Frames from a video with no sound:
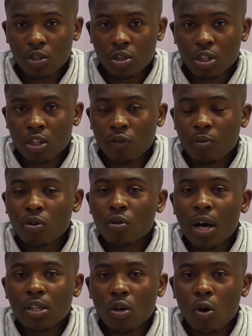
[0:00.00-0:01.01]
And so then if we're
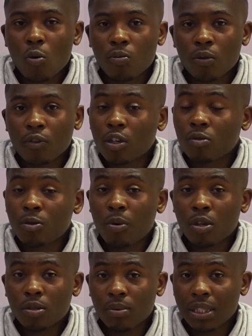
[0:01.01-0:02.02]
not as open with you as we
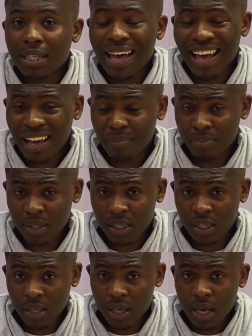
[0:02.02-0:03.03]
possibly can
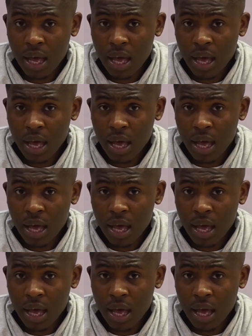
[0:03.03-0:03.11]
be,